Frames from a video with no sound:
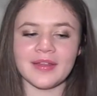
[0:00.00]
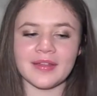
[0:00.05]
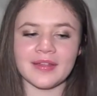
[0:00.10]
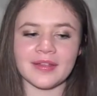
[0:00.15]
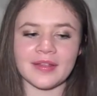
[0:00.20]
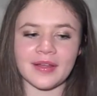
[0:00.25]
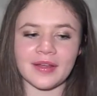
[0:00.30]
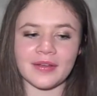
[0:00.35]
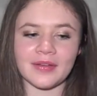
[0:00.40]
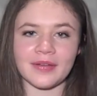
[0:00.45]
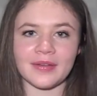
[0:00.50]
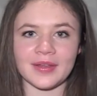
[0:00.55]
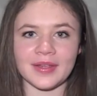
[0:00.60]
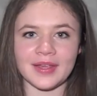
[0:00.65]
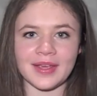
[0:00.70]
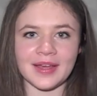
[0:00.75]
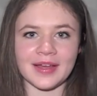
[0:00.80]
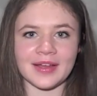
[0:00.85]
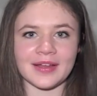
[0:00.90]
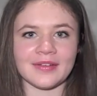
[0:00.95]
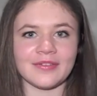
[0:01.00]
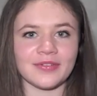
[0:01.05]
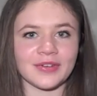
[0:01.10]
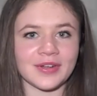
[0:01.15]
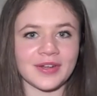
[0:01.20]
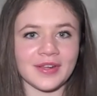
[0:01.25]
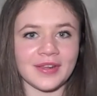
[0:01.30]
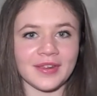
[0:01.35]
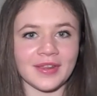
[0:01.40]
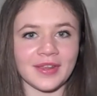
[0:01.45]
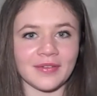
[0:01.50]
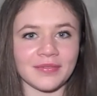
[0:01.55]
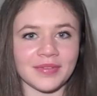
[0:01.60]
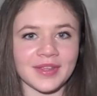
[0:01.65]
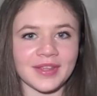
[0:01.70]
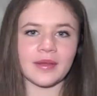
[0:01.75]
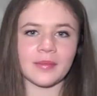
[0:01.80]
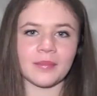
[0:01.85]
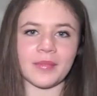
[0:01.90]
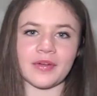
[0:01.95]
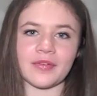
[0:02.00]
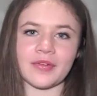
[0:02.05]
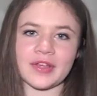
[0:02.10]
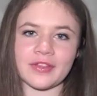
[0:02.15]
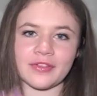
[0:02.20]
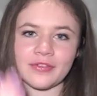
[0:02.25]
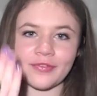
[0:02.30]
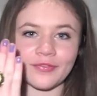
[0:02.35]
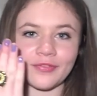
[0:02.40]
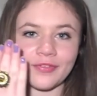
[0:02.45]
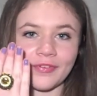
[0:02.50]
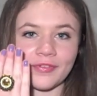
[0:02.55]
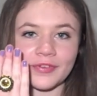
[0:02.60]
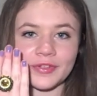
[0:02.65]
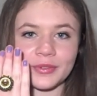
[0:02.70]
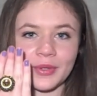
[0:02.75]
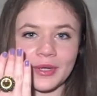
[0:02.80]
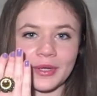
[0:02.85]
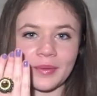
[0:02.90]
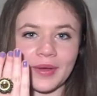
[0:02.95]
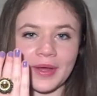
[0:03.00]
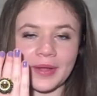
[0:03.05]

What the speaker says: So yeah, I really love this. My ring's from Forever 21.